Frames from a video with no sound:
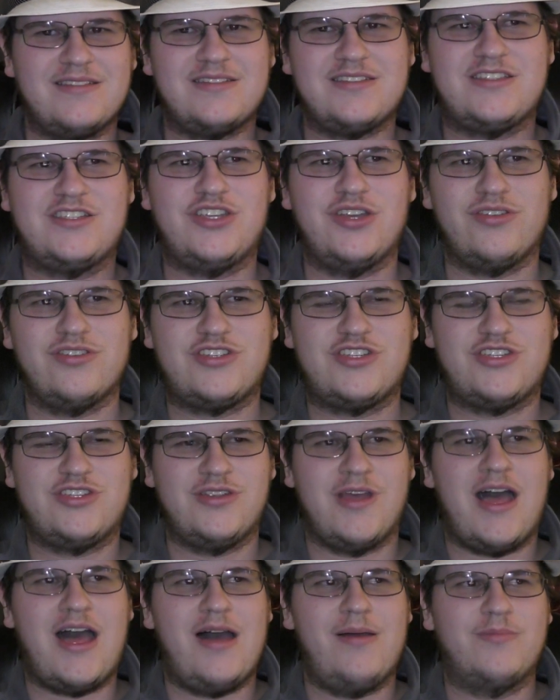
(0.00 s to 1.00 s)

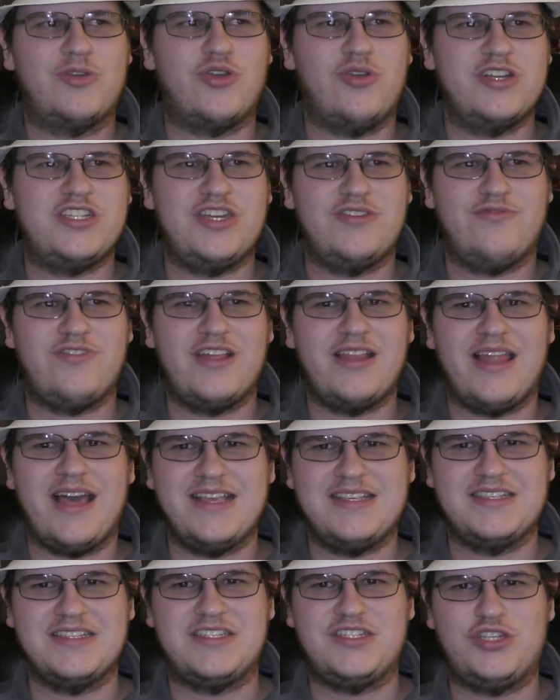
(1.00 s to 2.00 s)
Koichi
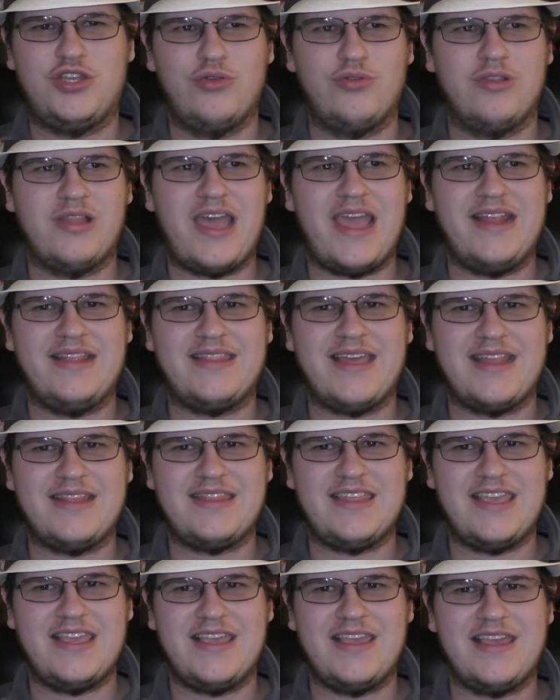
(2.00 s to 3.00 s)
realizes too late
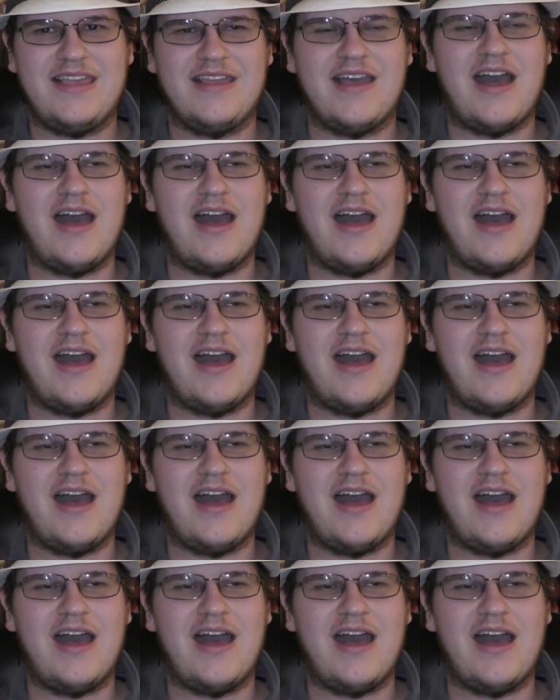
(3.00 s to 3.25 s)
that the